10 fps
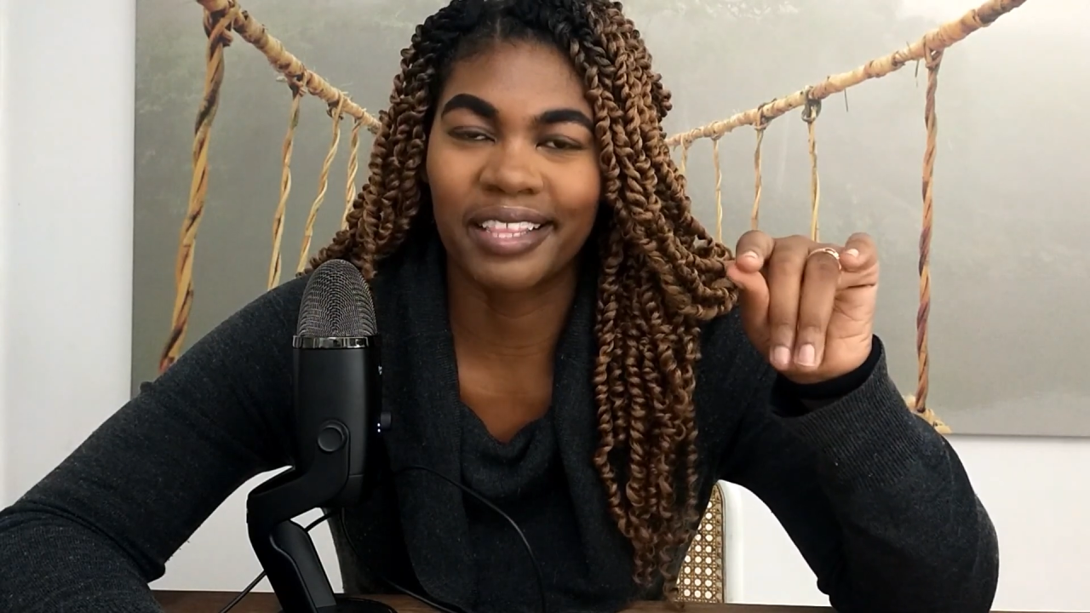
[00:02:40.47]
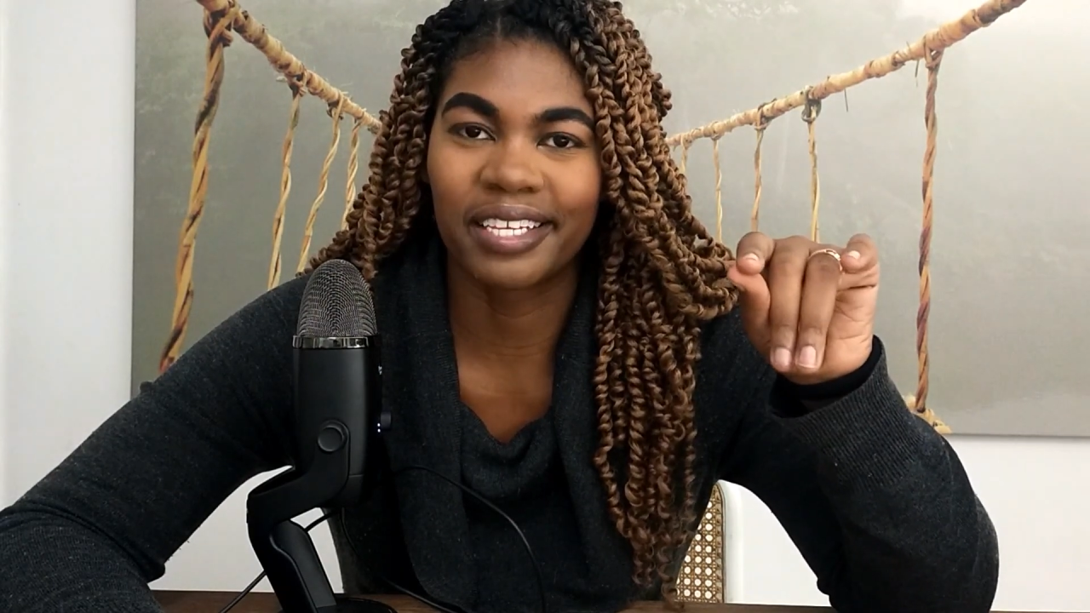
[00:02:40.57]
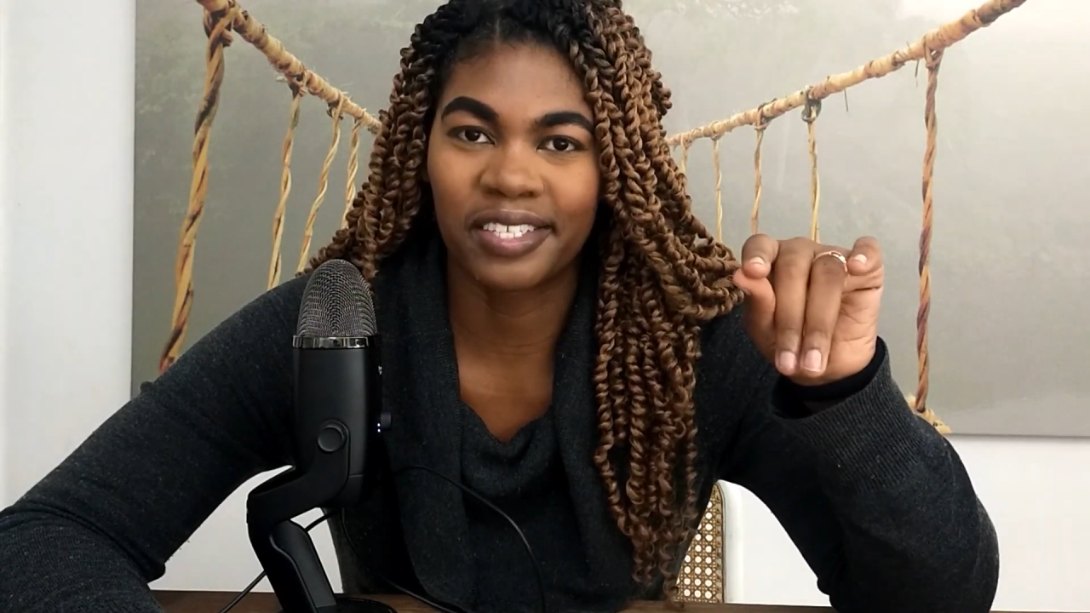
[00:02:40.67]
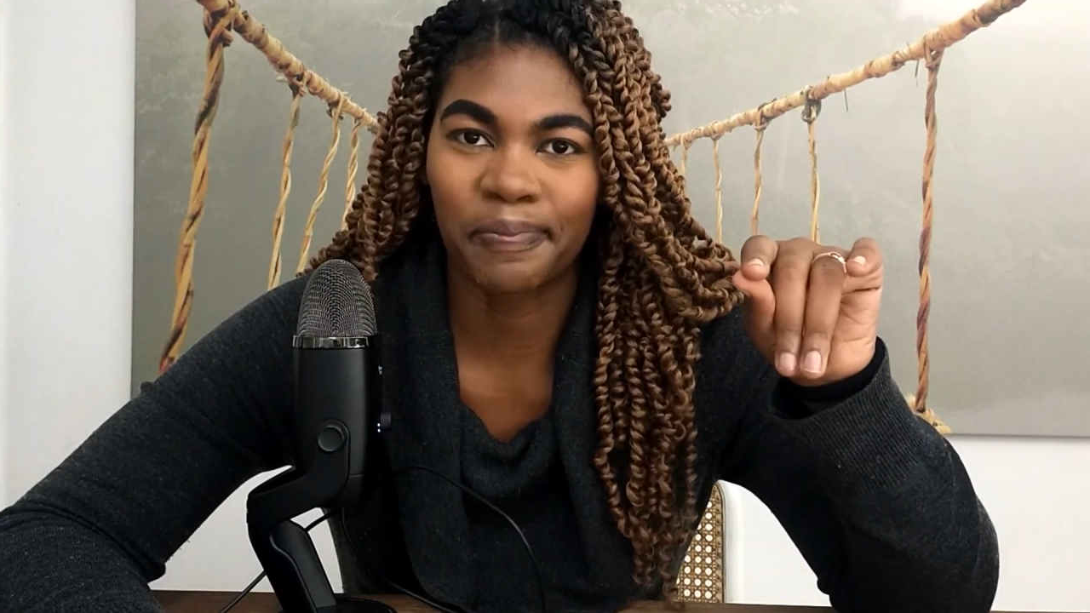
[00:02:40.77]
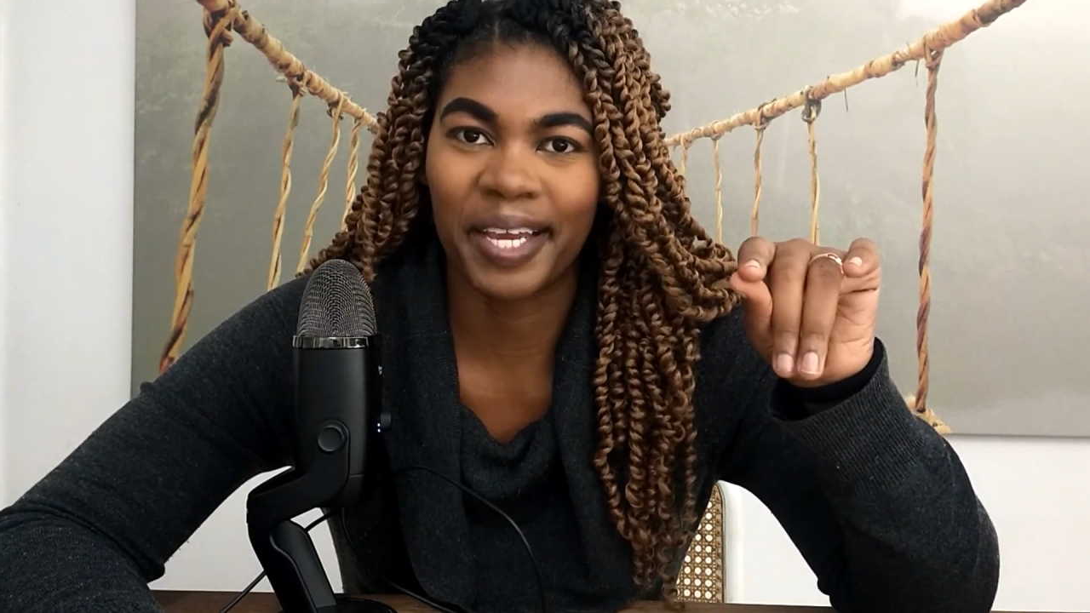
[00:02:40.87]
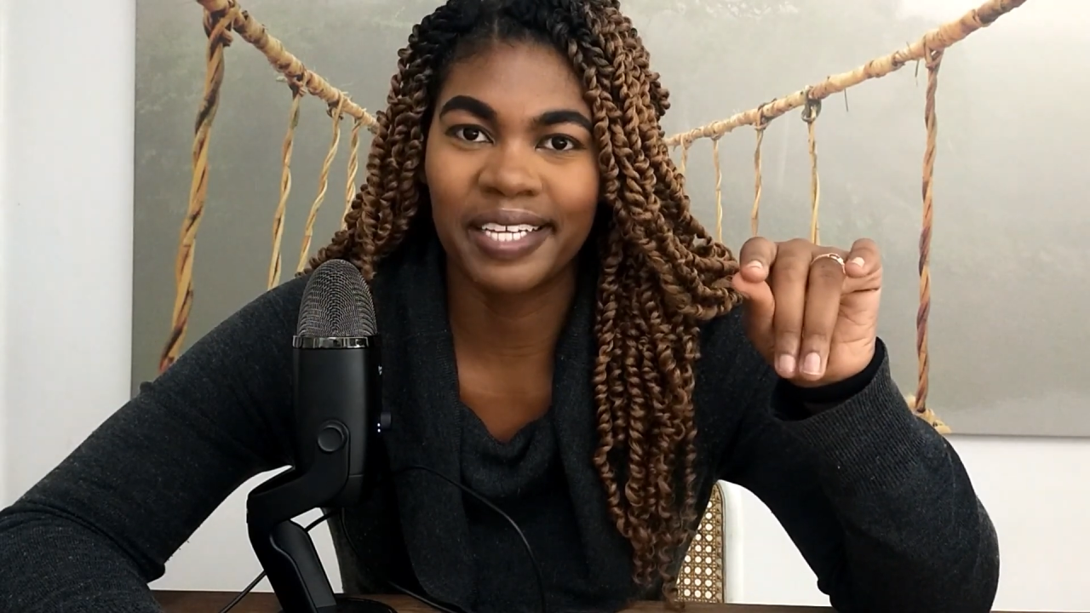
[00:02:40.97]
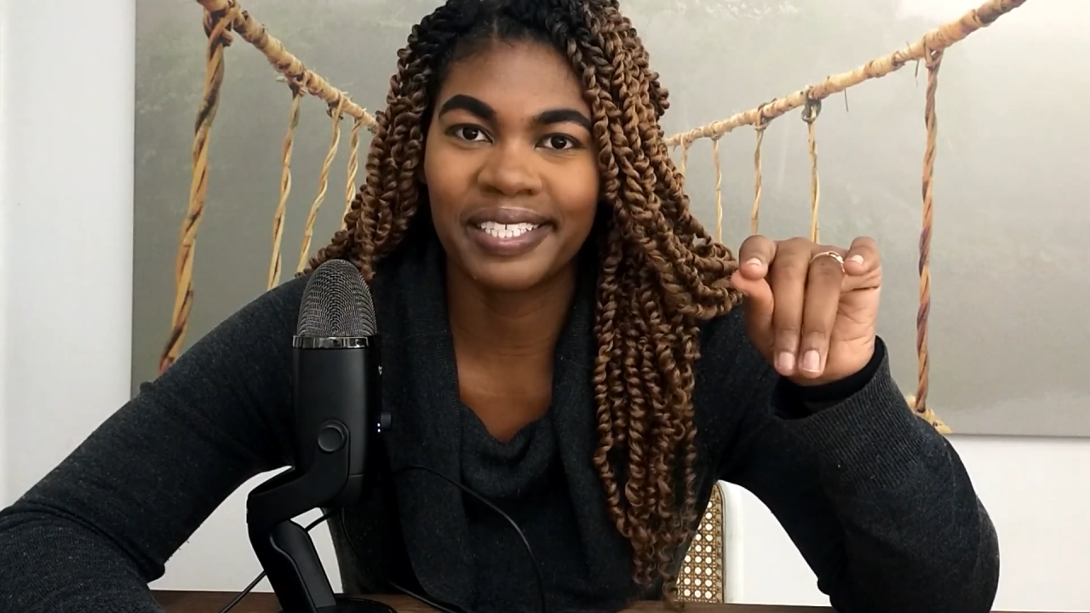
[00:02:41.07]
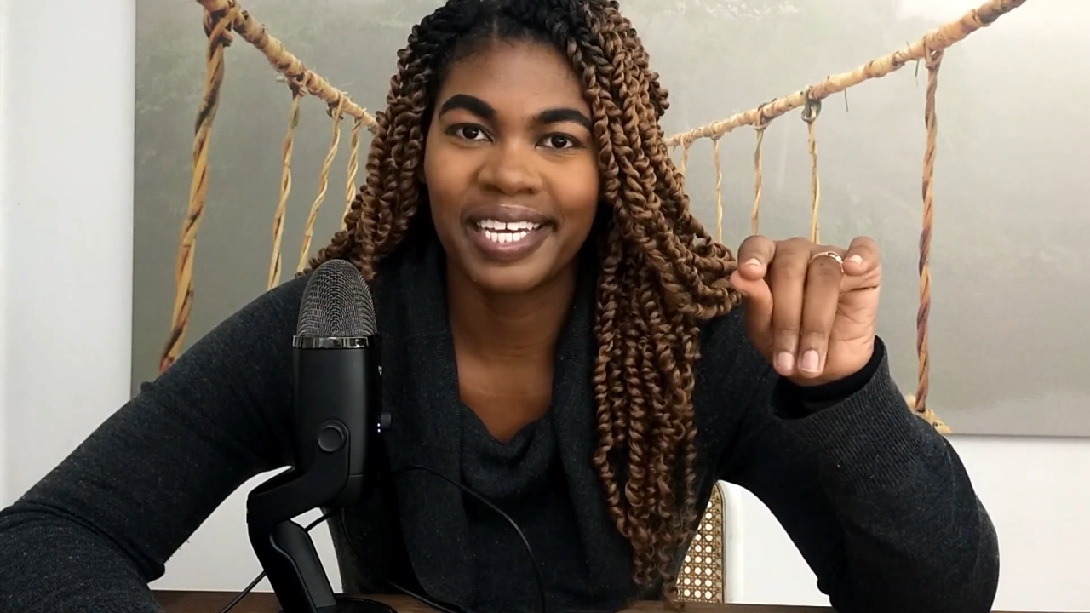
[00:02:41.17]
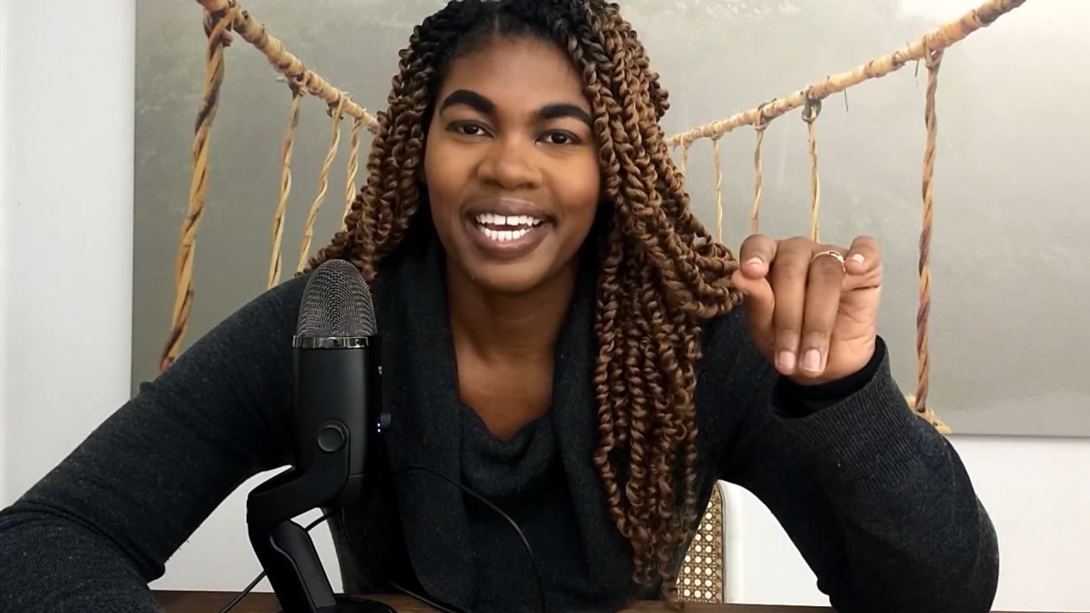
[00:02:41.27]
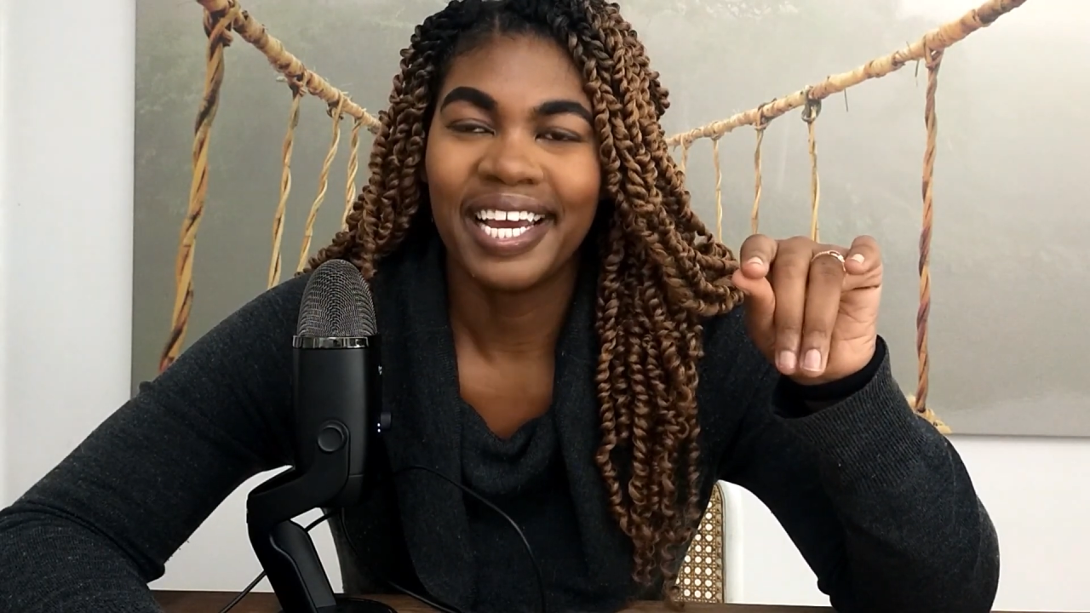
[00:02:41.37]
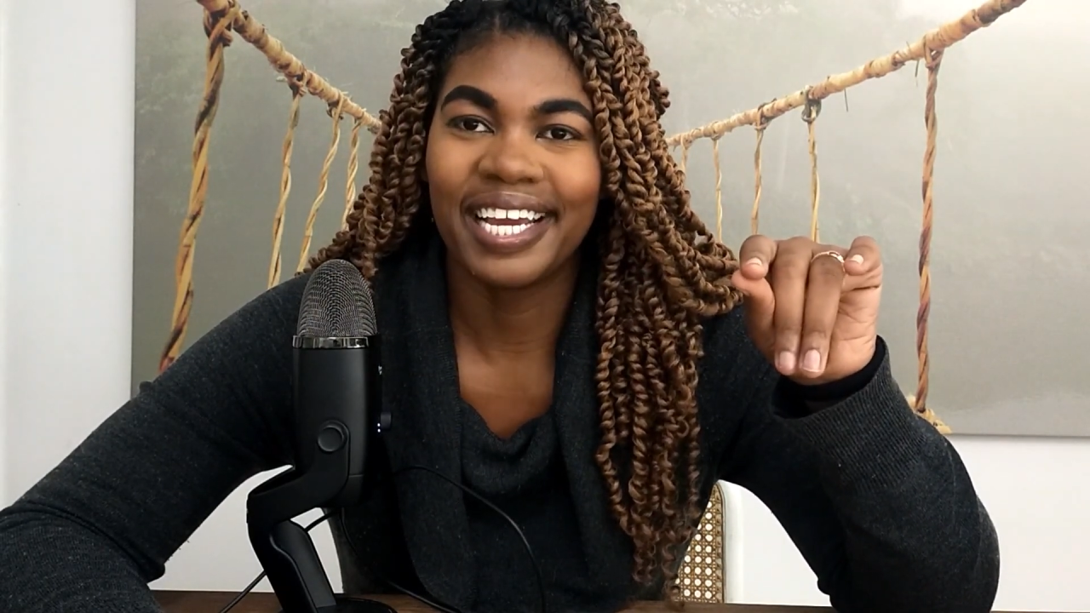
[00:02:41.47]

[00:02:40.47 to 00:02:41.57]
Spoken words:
in this space